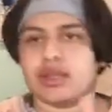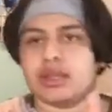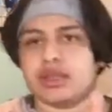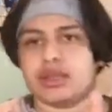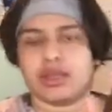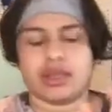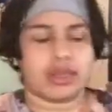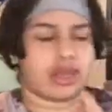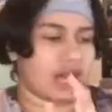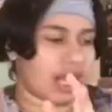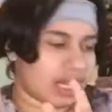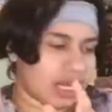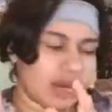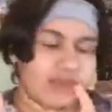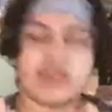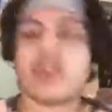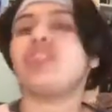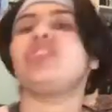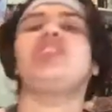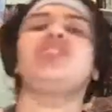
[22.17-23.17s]
I
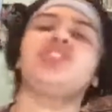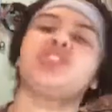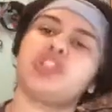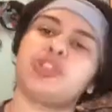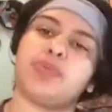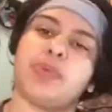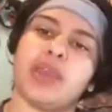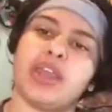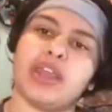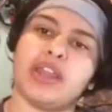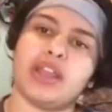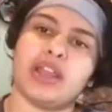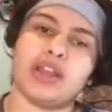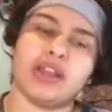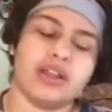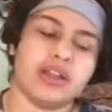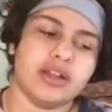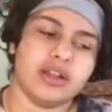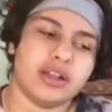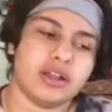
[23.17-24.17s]
never
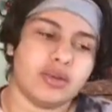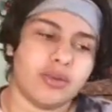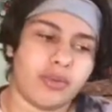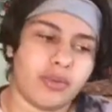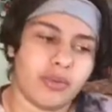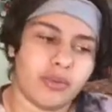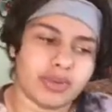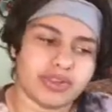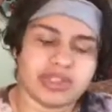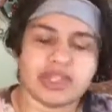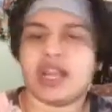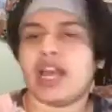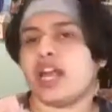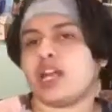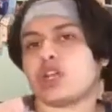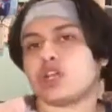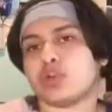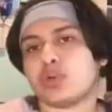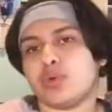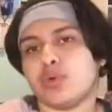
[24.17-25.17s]
anticipated was an
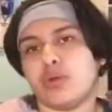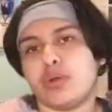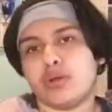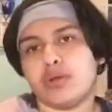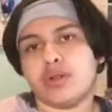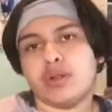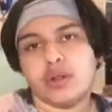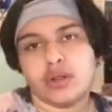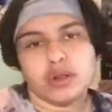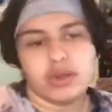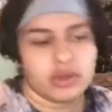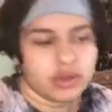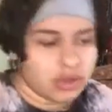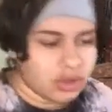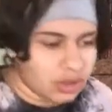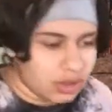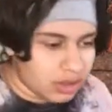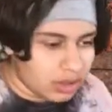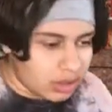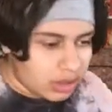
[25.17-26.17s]
actual
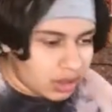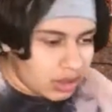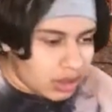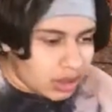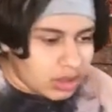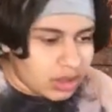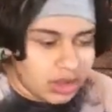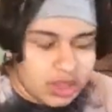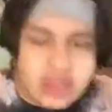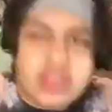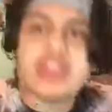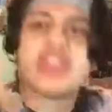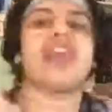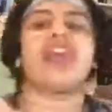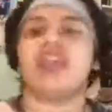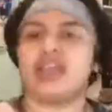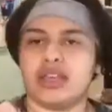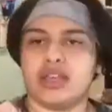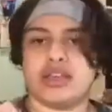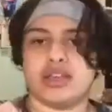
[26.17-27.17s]

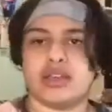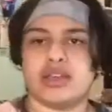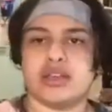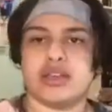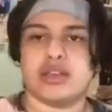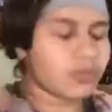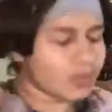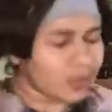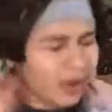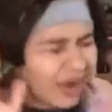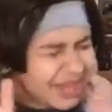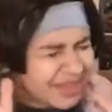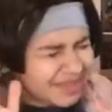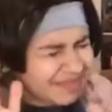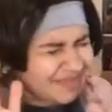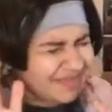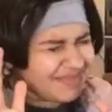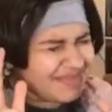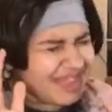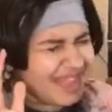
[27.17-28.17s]
thing. What
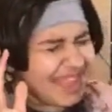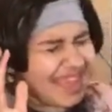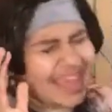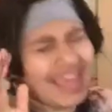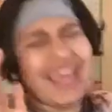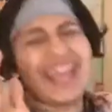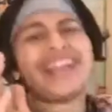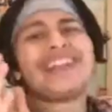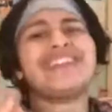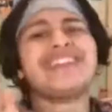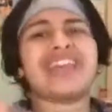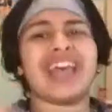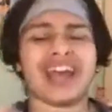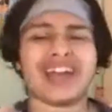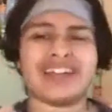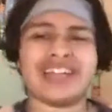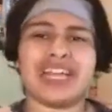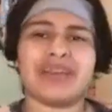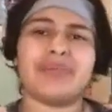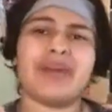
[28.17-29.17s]

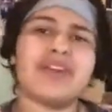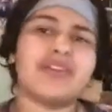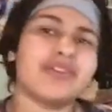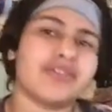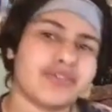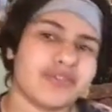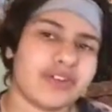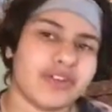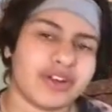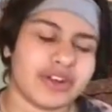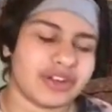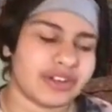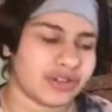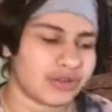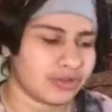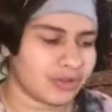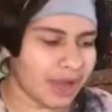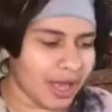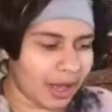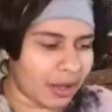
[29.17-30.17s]
exactly am I referring
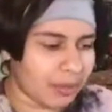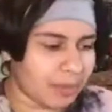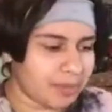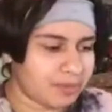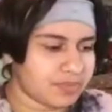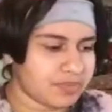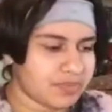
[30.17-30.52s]
to? Well,